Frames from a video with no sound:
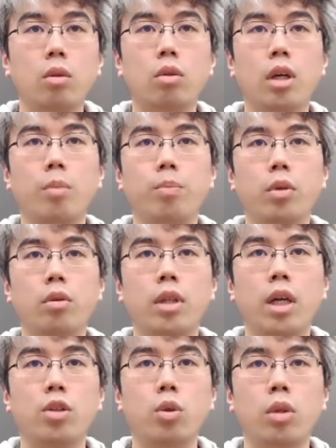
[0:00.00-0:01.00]
First of all,
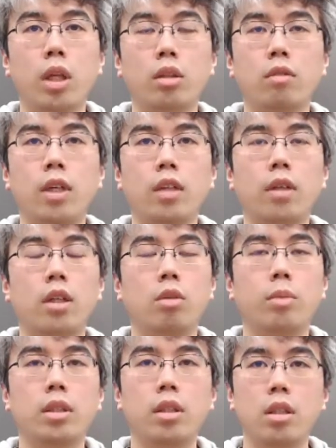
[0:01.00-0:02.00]
I would like to briefly
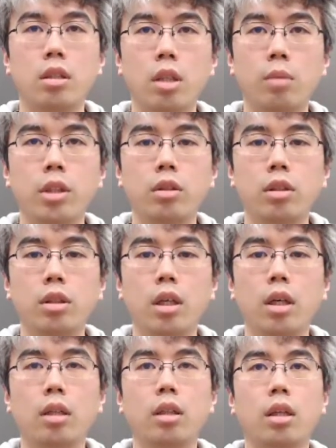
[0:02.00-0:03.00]
introduce our
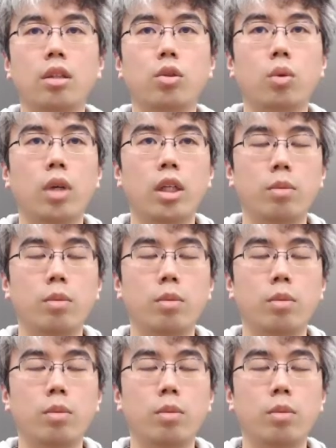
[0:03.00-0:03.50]
messaging app,